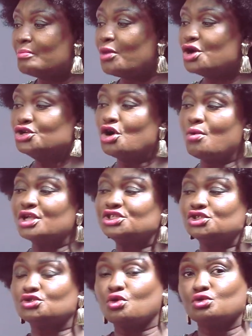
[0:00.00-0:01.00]
But you don't
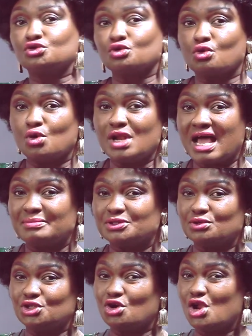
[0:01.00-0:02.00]
want it to collapse
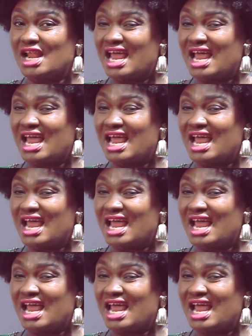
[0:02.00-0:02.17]
with your